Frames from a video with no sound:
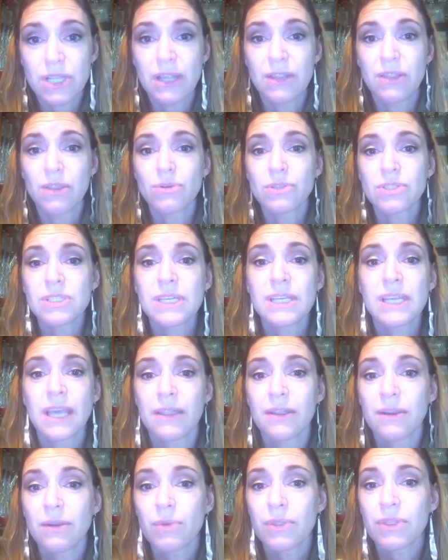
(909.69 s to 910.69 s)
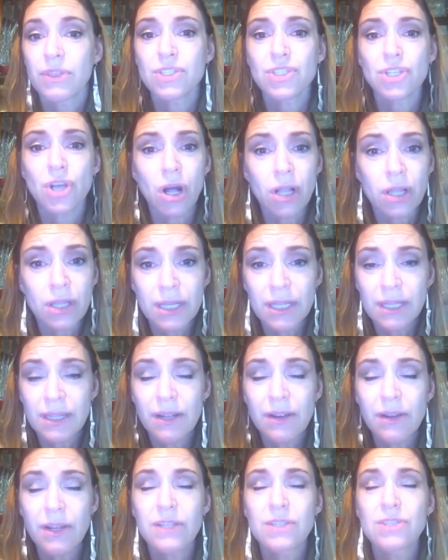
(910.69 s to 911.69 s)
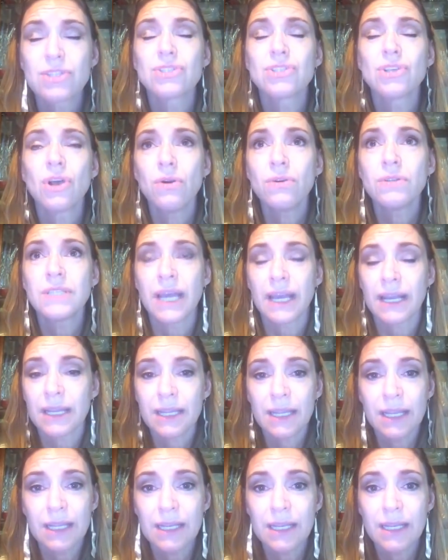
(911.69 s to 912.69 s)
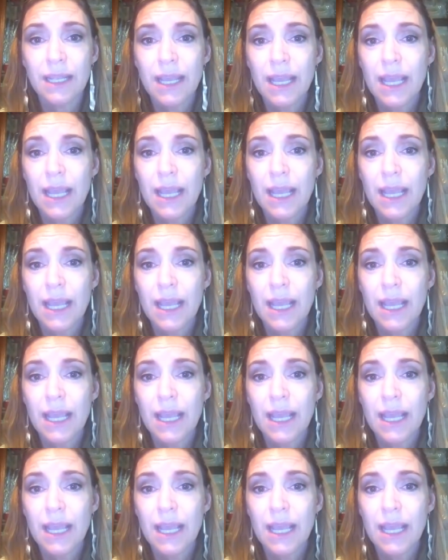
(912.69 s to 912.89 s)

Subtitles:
and those together with the chocolate in there, it's so decadent